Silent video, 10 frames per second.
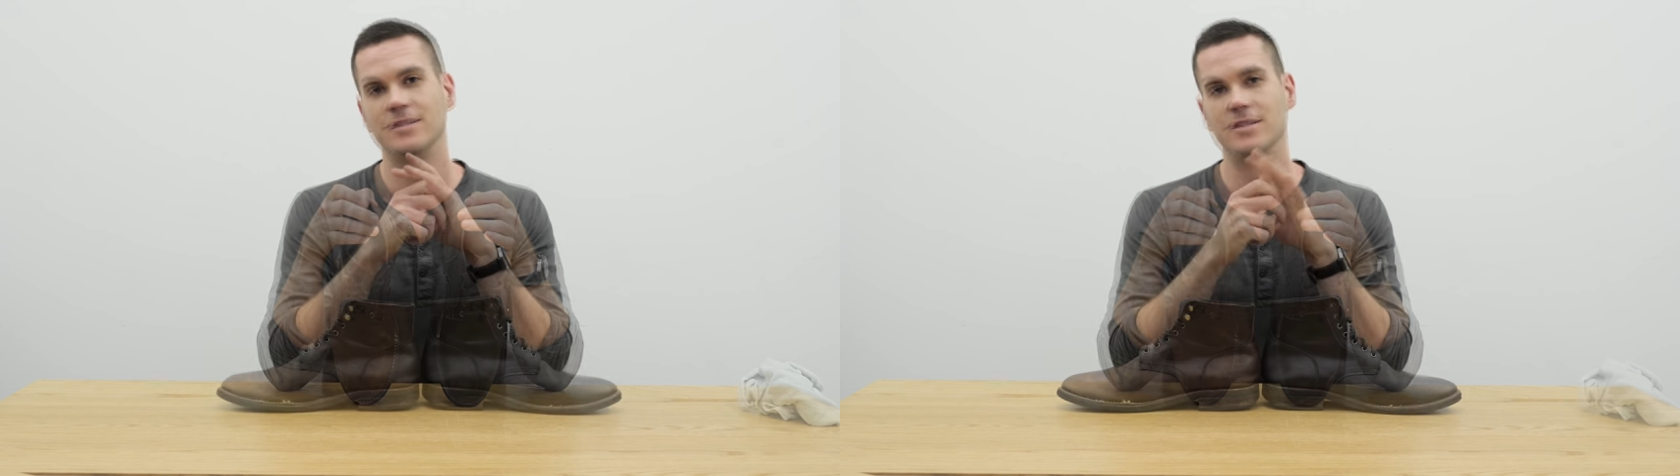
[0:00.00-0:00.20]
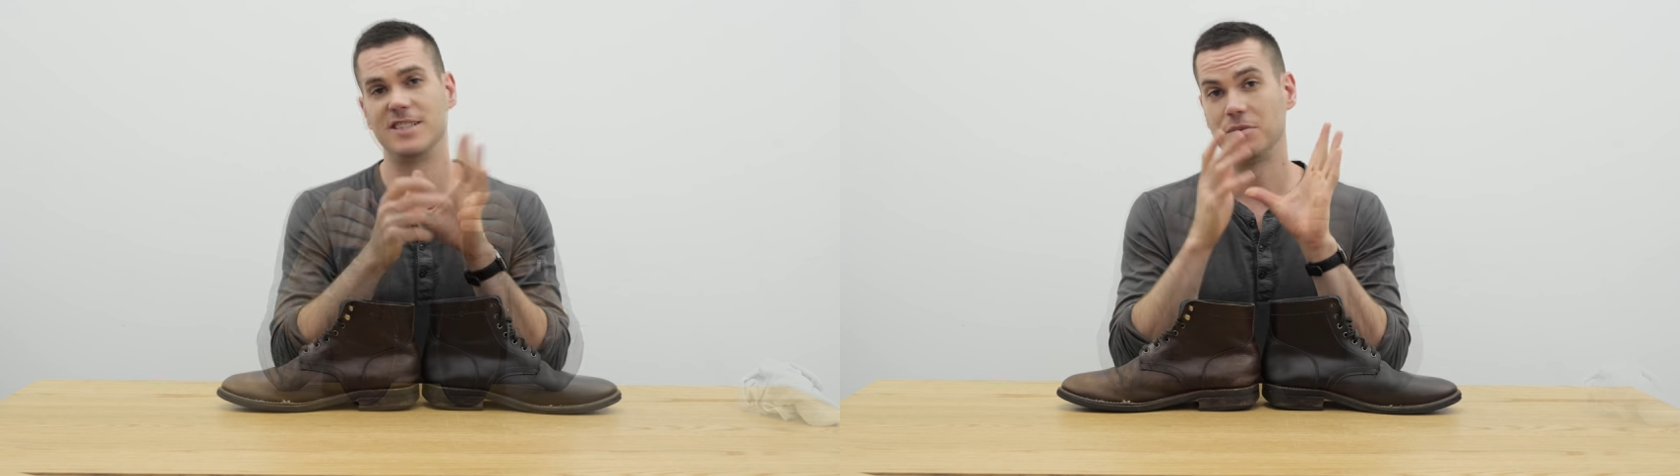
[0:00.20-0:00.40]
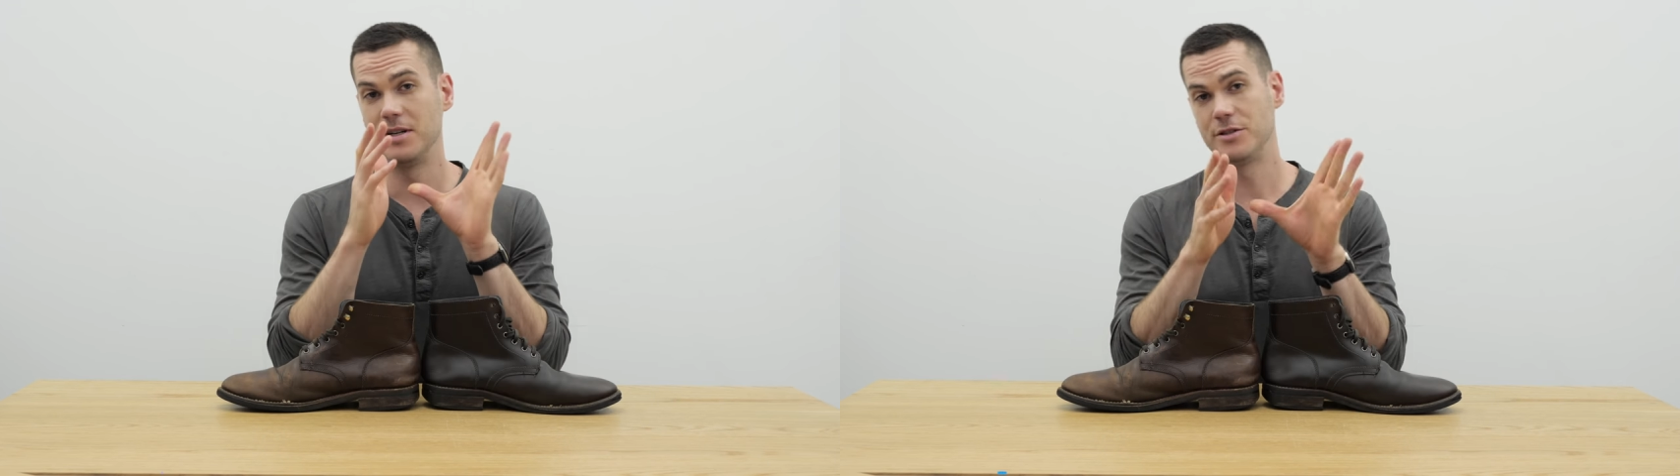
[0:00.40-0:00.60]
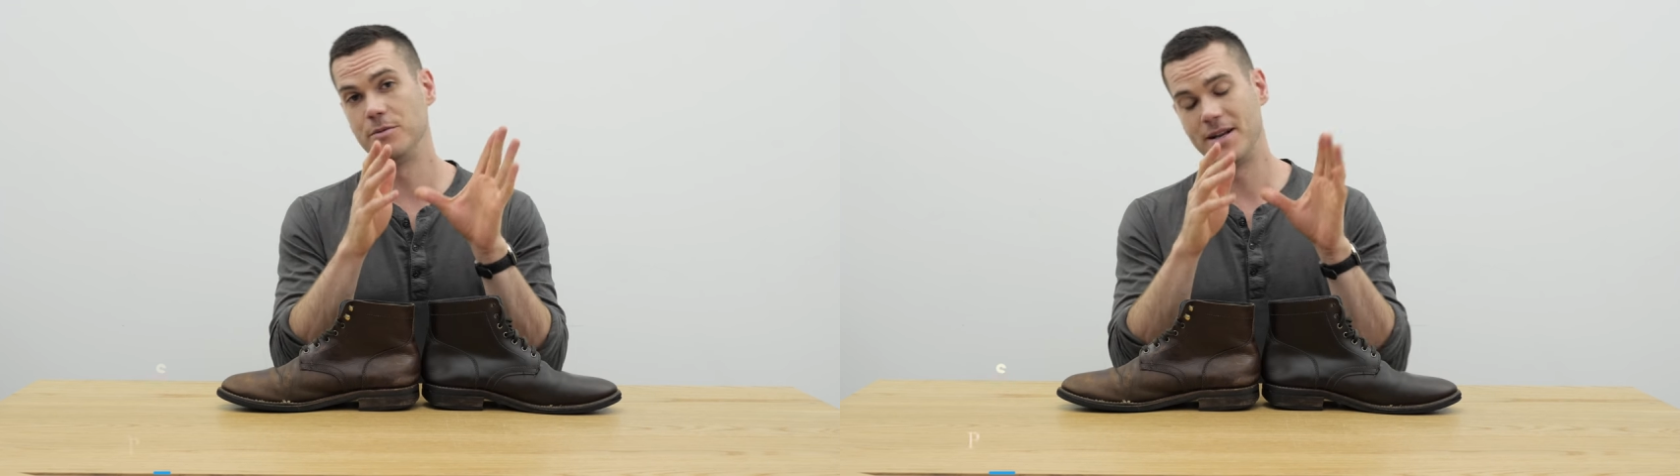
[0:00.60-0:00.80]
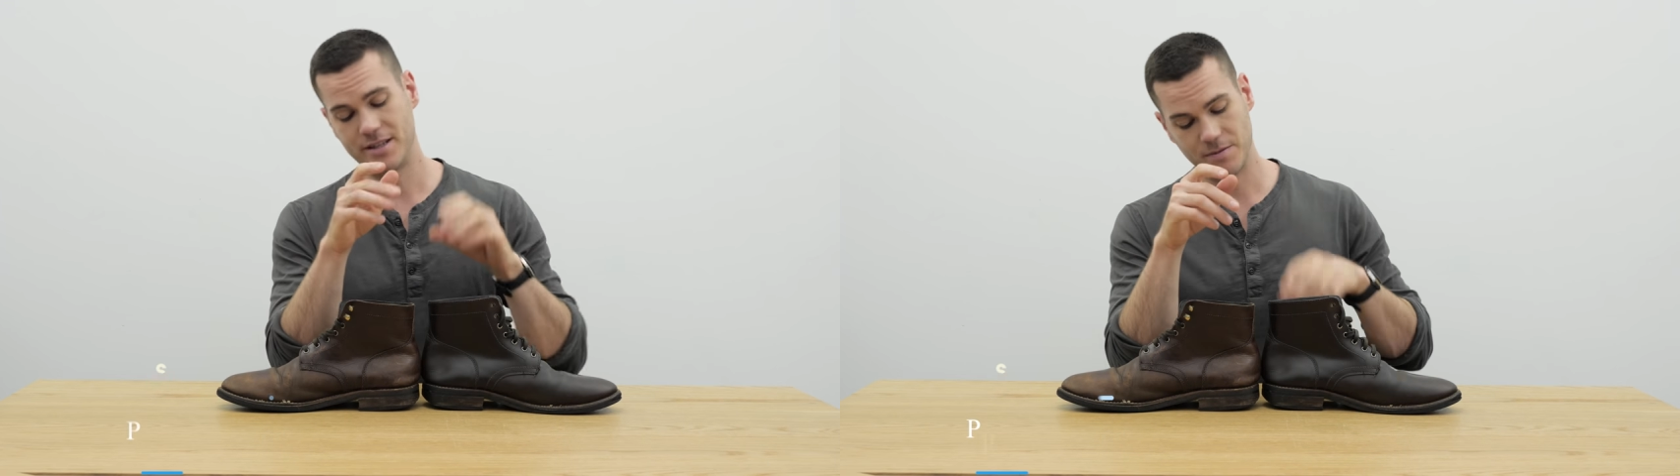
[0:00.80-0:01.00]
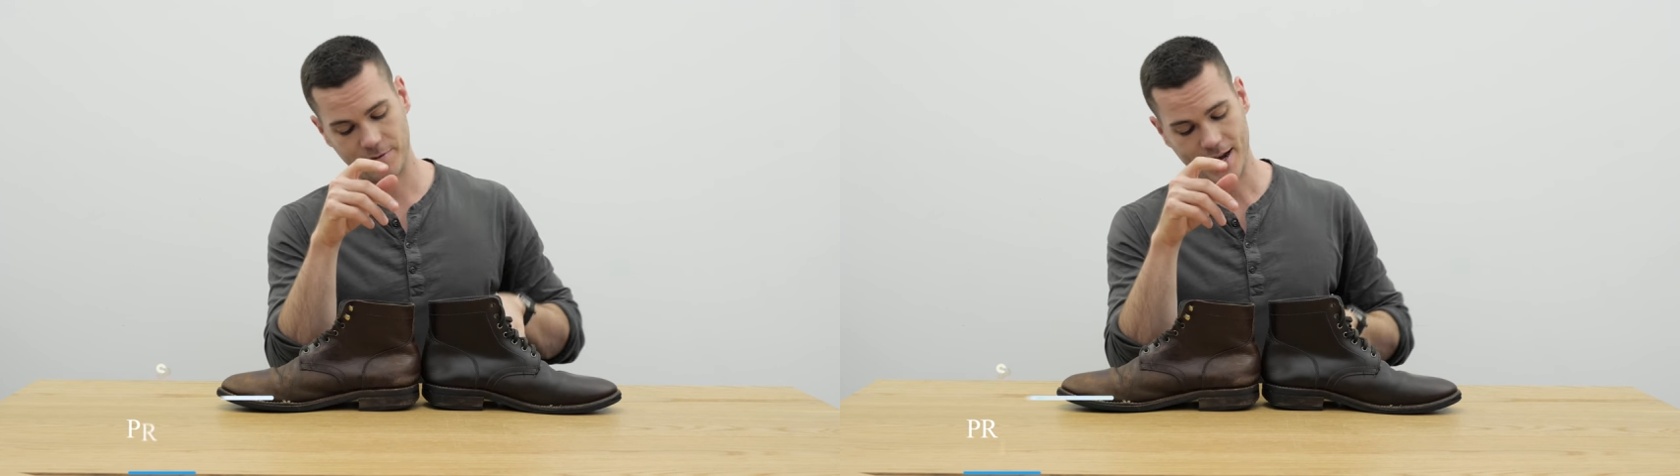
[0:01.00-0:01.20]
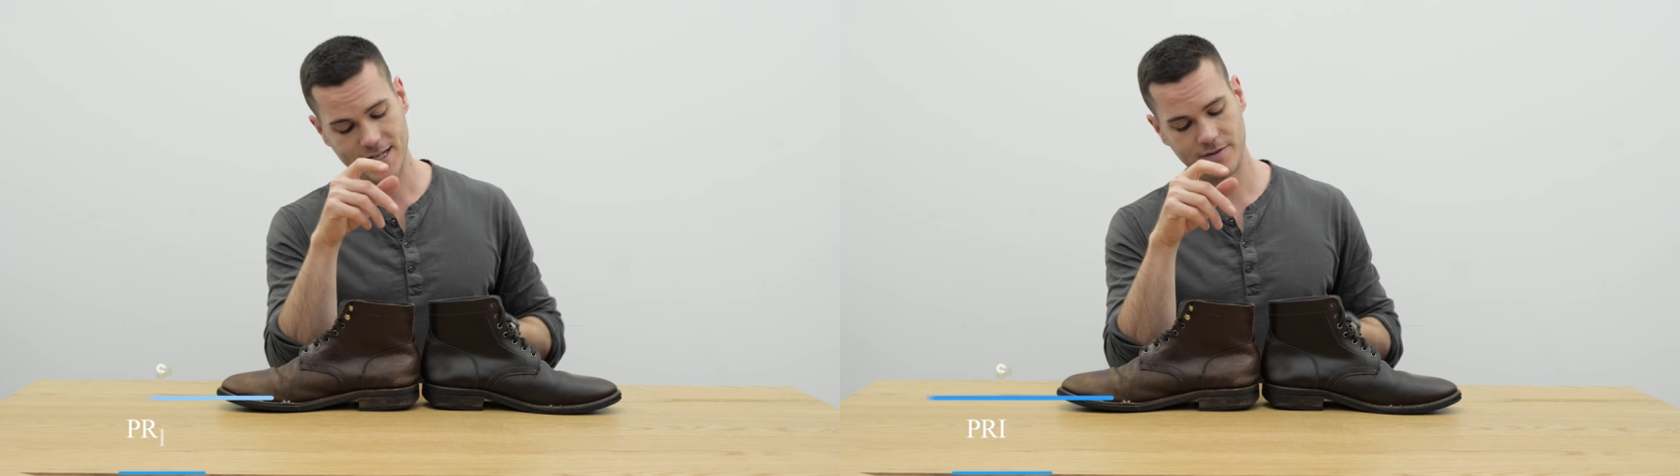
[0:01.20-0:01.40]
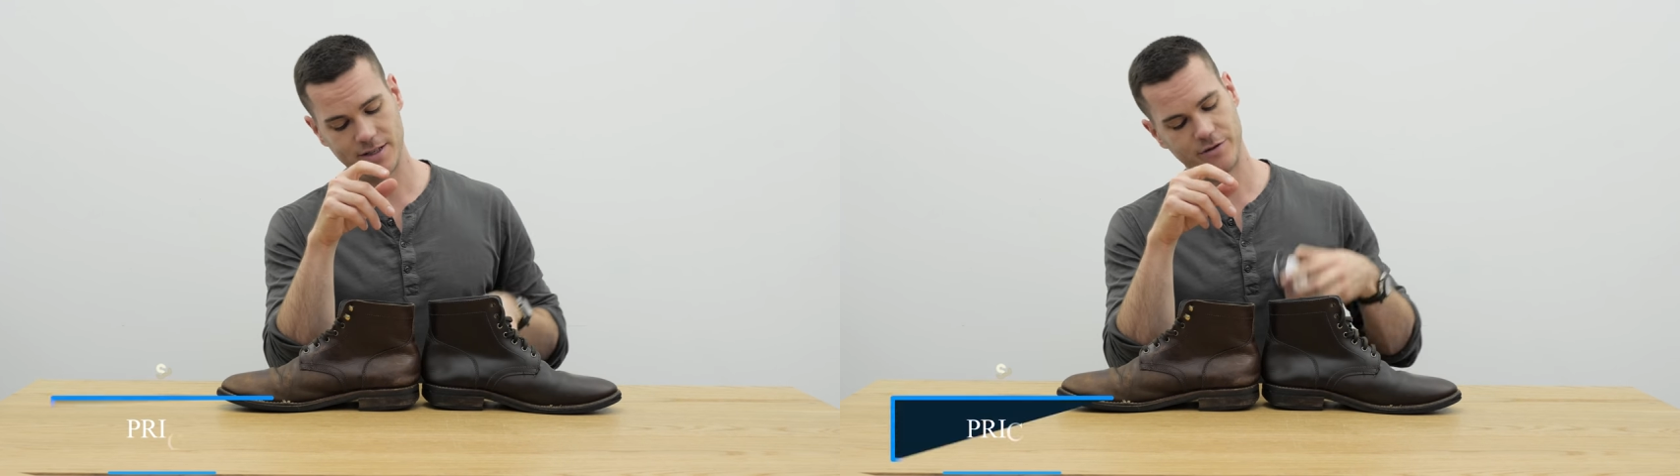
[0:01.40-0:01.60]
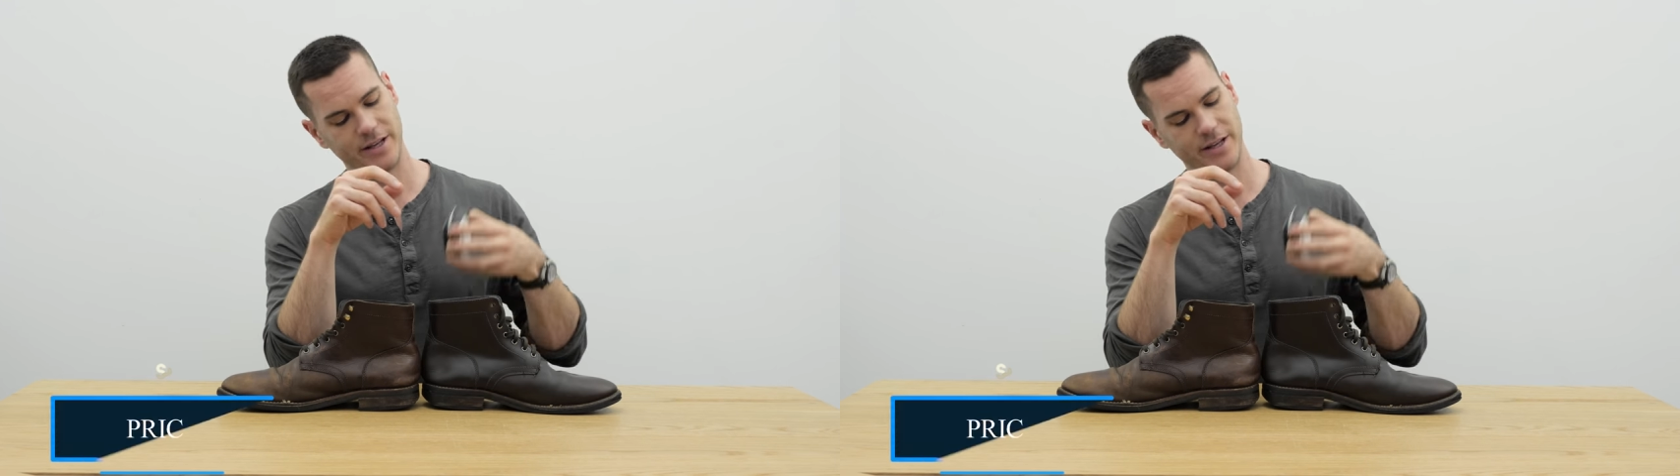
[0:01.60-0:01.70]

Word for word: So I just wanted to mention the price of this